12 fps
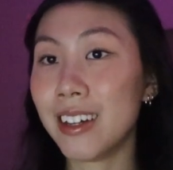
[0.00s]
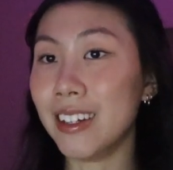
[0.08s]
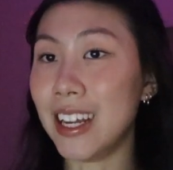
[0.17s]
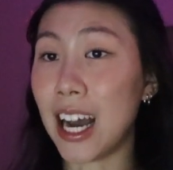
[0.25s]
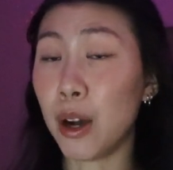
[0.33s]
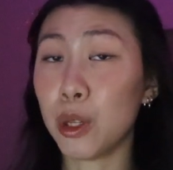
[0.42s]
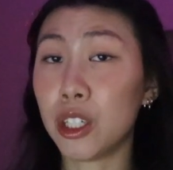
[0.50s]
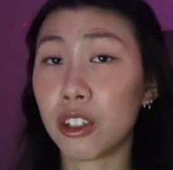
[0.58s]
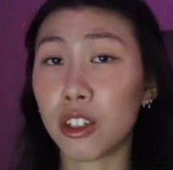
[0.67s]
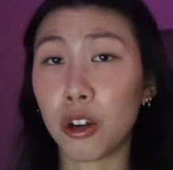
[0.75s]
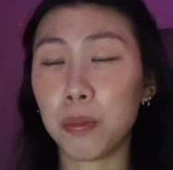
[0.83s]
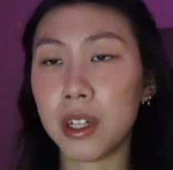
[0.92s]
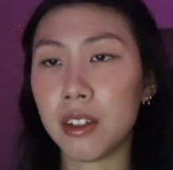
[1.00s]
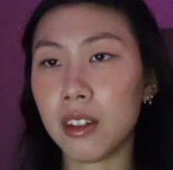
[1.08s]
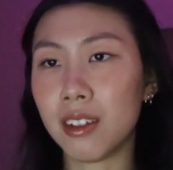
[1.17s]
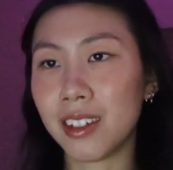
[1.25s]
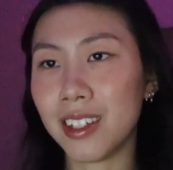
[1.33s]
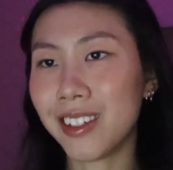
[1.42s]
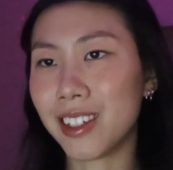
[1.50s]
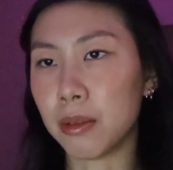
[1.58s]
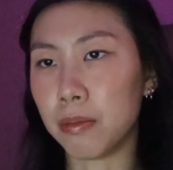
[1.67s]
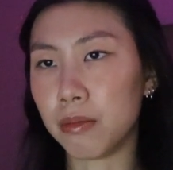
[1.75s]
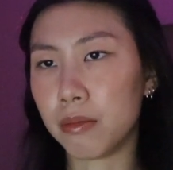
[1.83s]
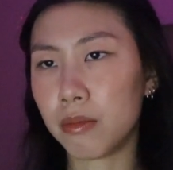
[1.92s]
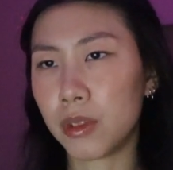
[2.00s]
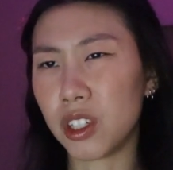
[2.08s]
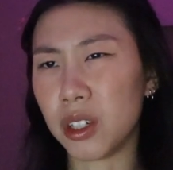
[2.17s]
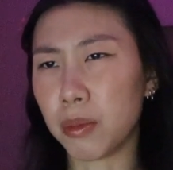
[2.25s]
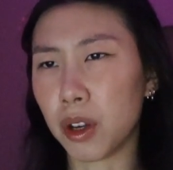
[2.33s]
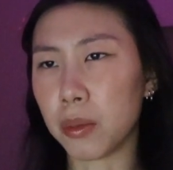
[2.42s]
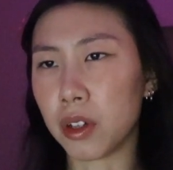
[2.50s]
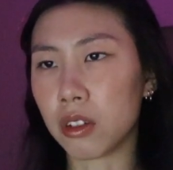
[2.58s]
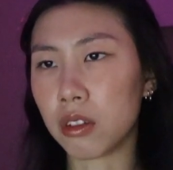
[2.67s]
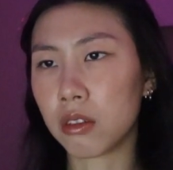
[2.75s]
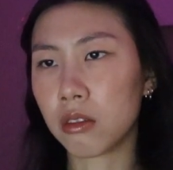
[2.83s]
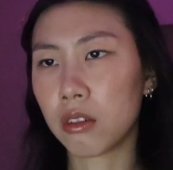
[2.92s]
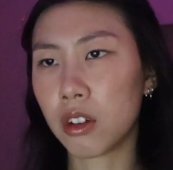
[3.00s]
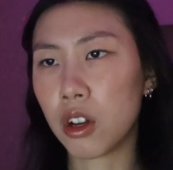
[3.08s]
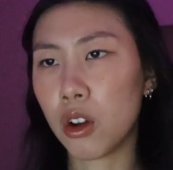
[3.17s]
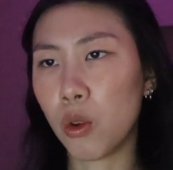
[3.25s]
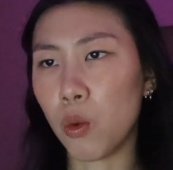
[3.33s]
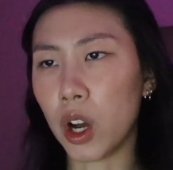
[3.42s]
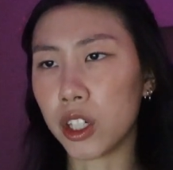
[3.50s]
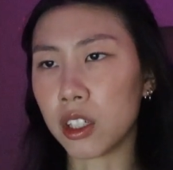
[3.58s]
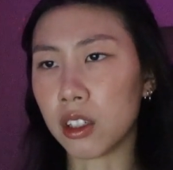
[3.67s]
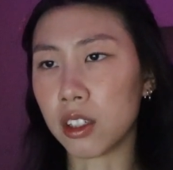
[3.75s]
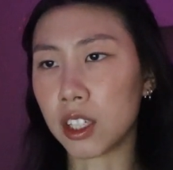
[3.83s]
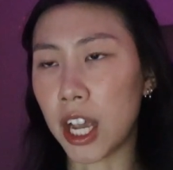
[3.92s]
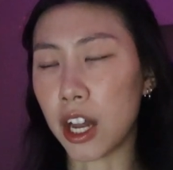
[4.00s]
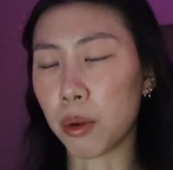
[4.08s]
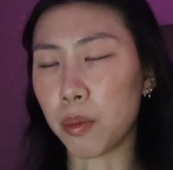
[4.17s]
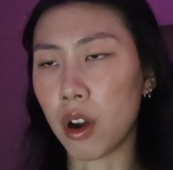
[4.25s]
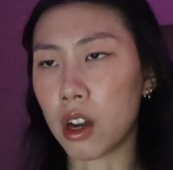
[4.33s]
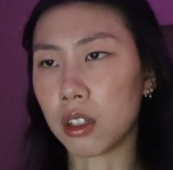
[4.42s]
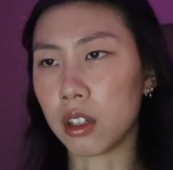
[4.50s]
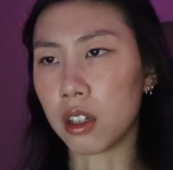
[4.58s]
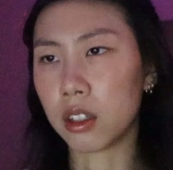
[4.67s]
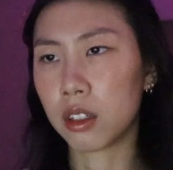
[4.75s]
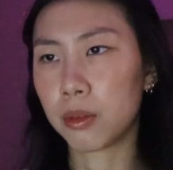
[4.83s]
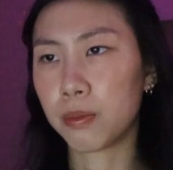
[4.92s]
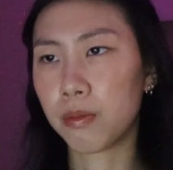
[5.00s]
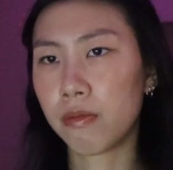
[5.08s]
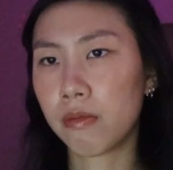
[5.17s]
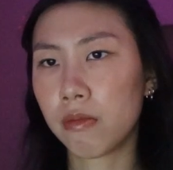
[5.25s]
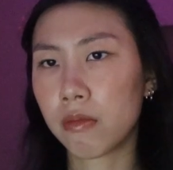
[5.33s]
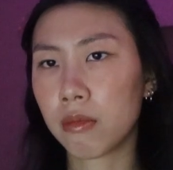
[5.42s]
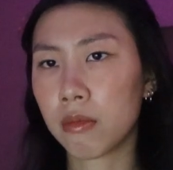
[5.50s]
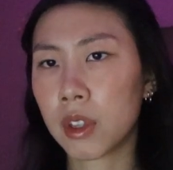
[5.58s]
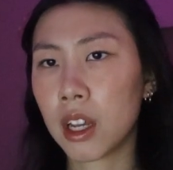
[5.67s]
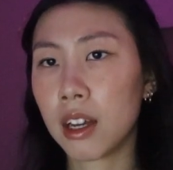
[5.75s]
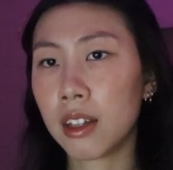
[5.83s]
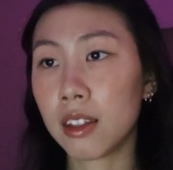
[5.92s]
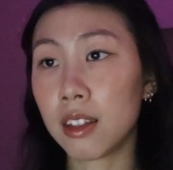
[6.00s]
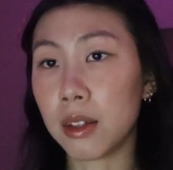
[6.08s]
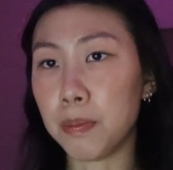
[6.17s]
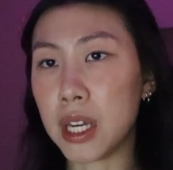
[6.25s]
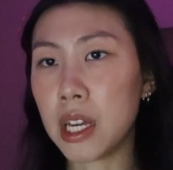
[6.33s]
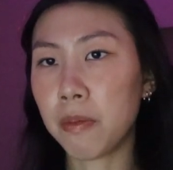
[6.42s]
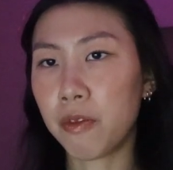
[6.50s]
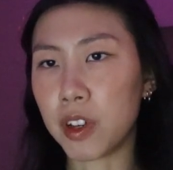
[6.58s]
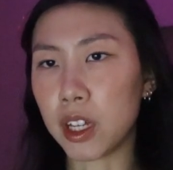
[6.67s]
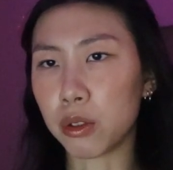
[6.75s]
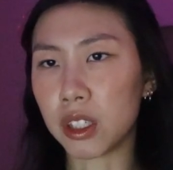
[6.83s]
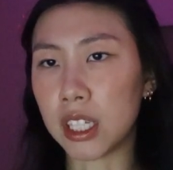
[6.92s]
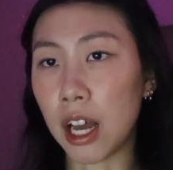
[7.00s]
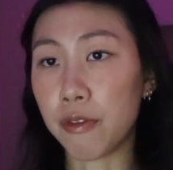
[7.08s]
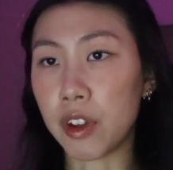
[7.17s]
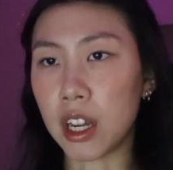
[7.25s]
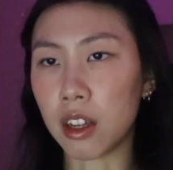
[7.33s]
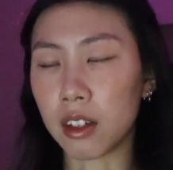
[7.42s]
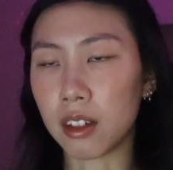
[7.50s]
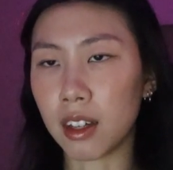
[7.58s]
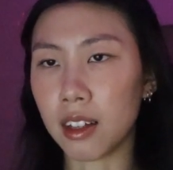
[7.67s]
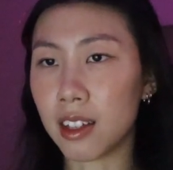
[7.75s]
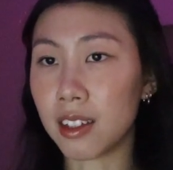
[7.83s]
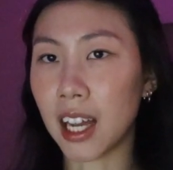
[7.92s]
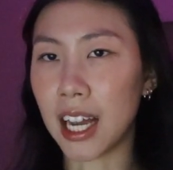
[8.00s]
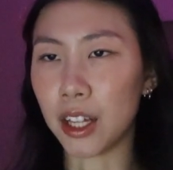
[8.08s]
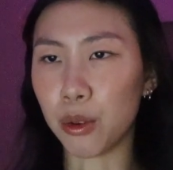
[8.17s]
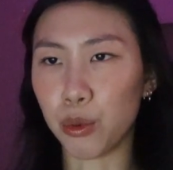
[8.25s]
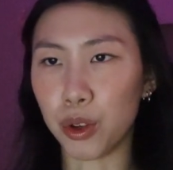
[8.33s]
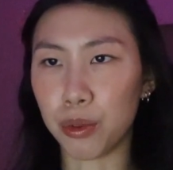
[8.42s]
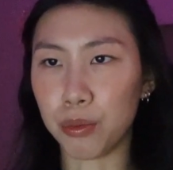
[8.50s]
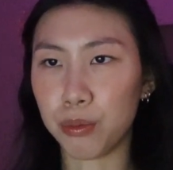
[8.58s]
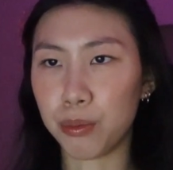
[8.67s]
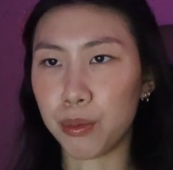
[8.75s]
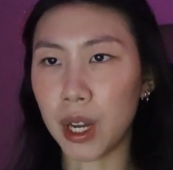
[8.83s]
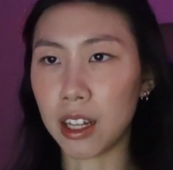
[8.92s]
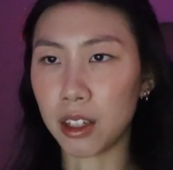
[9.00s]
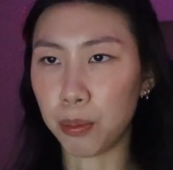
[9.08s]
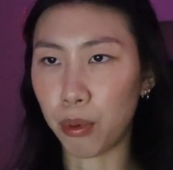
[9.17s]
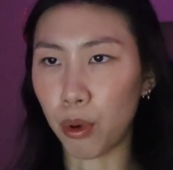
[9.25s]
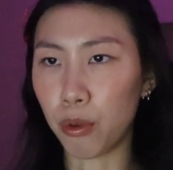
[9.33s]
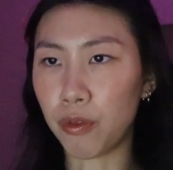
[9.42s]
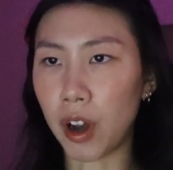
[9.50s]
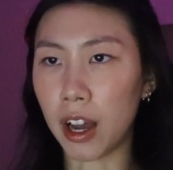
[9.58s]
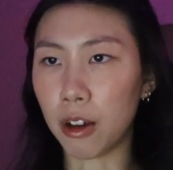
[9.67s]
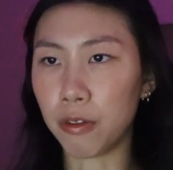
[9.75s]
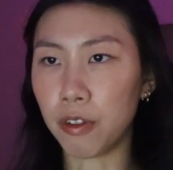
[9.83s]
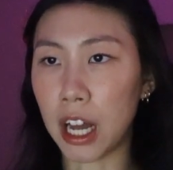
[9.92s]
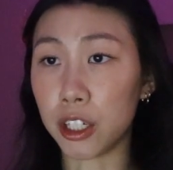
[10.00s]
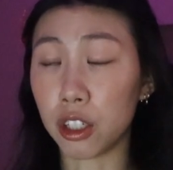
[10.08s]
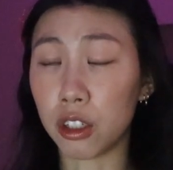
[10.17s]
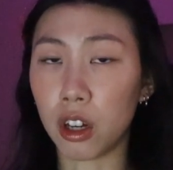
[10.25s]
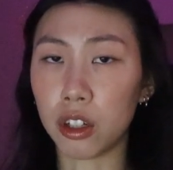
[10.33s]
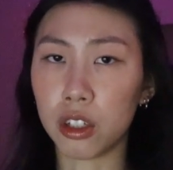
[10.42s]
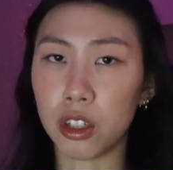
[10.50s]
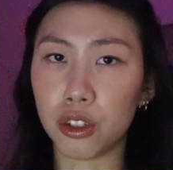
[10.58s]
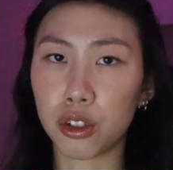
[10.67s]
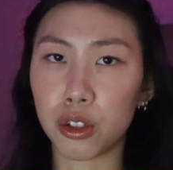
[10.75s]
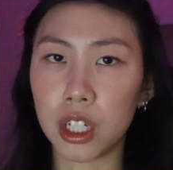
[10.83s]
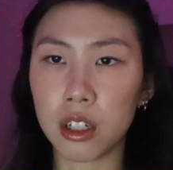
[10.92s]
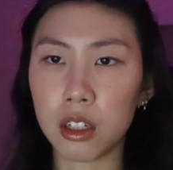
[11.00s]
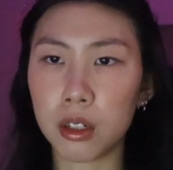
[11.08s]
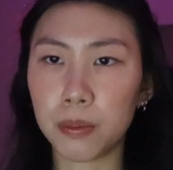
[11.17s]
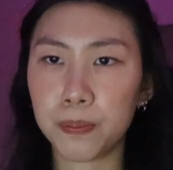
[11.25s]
Now we just hope he's in the system, she murmurs, watching the scanner process. The beep feels deafening in the silent room as a profile flashes onto the screen.